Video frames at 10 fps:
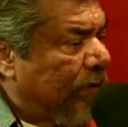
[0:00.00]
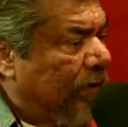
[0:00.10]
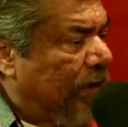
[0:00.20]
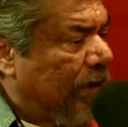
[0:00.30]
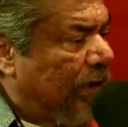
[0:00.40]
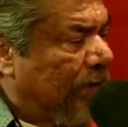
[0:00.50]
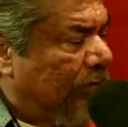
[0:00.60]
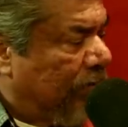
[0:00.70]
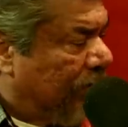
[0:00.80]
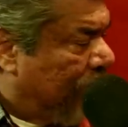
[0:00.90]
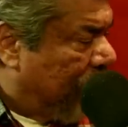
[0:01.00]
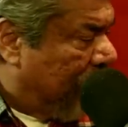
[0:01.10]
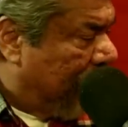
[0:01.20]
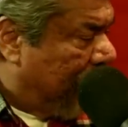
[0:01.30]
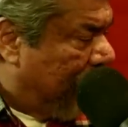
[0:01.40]
one of
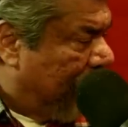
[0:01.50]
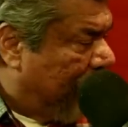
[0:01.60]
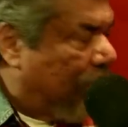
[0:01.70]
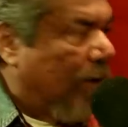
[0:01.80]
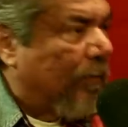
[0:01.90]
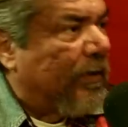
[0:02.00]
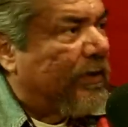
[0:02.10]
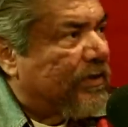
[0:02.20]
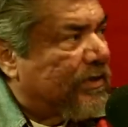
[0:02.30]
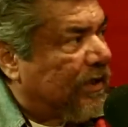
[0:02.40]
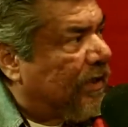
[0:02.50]
the football players,